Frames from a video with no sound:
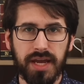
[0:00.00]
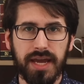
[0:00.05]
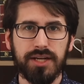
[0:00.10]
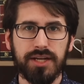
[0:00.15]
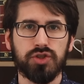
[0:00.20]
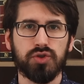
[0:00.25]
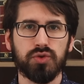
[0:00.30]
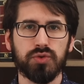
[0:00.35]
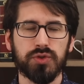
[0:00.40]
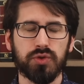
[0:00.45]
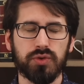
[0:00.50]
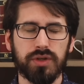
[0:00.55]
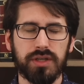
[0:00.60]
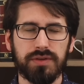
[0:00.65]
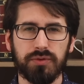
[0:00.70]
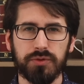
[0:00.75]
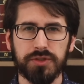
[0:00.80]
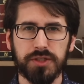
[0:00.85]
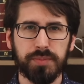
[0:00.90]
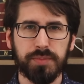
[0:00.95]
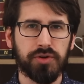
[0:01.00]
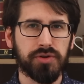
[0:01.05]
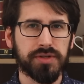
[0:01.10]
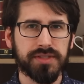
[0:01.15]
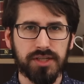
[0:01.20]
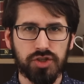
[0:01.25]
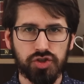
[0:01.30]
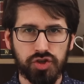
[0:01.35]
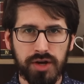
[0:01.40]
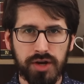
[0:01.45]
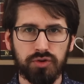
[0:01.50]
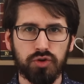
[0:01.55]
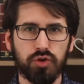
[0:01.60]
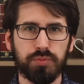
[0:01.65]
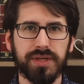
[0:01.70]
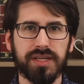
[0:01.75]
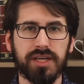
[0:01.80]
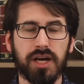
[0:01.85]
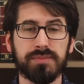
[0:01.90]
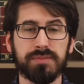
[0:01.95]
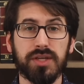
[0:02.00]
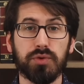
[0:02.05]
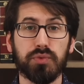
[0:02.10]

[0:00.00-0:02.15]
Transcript: angels or evil spirits in general becomes